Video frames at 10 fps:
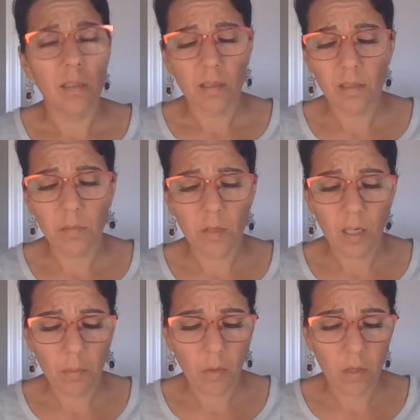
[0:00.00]

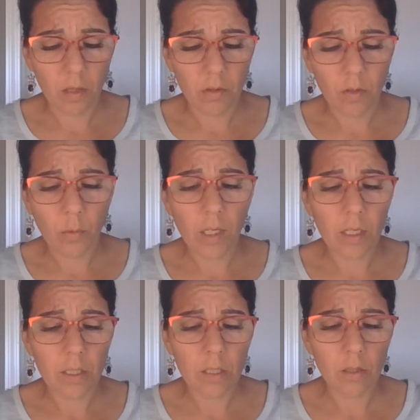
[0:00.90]
sometime earlier in the week
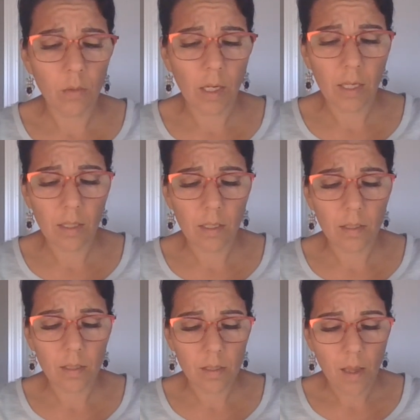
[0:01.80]
too, we had
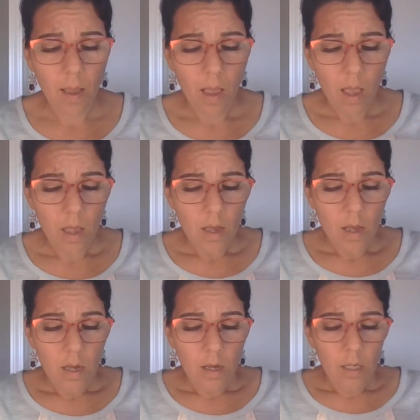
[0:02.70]
this.
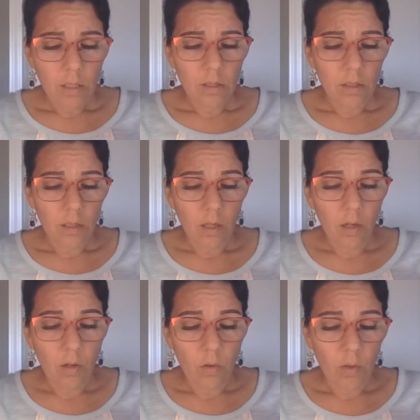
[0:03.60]

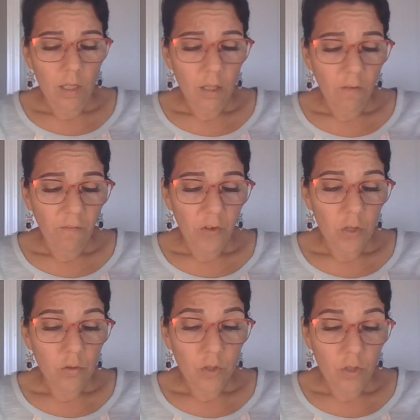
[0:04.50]
So in the
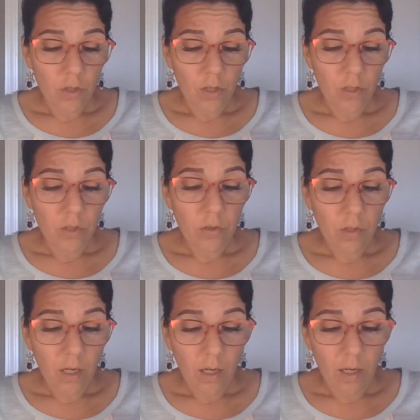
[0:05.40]
future, you
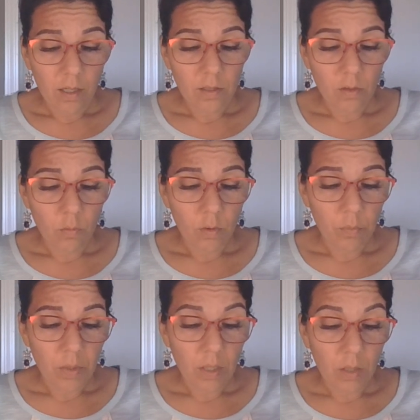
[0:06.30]
guys will
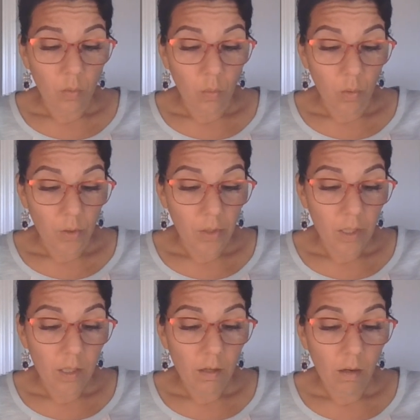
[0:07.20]
be
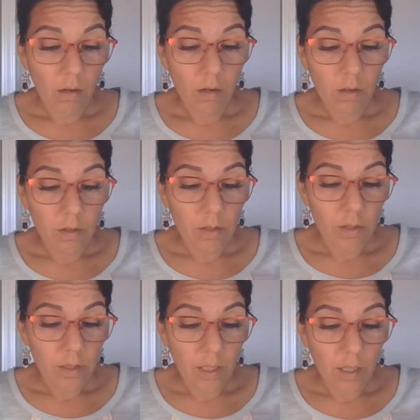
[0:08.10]
working
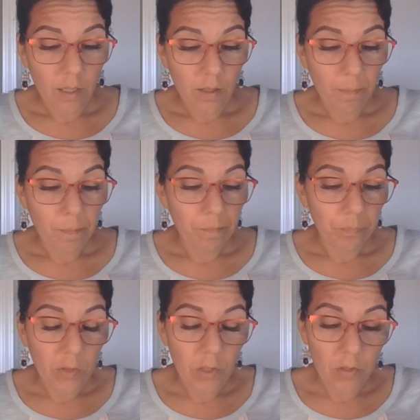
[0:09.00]
hard,
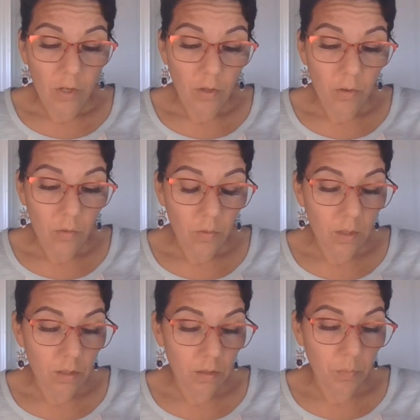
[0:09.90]
you know,
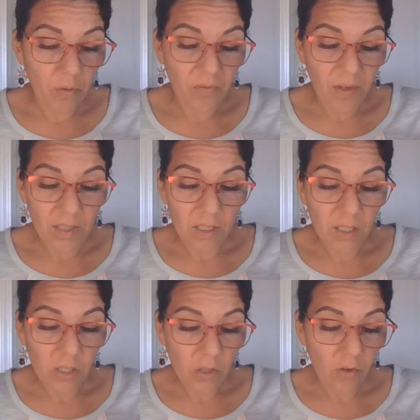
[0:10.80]
perfecting
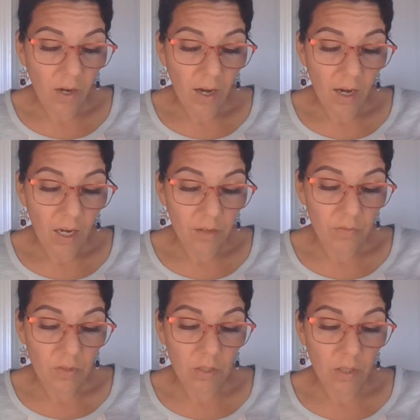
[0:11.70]
your
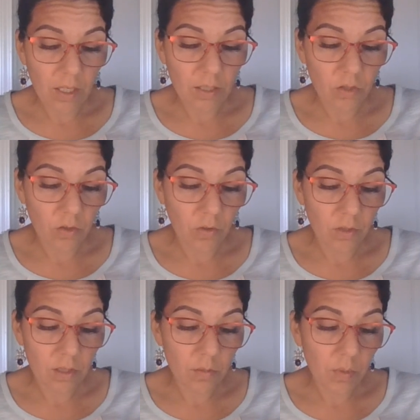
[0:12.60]
craft. You guys are going
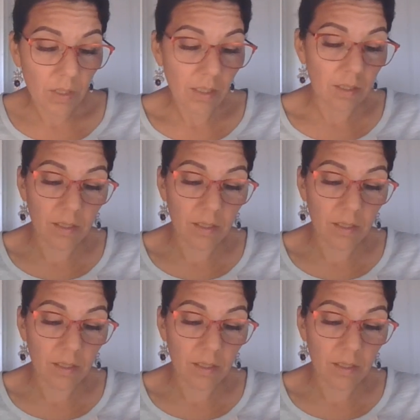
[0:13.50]
to be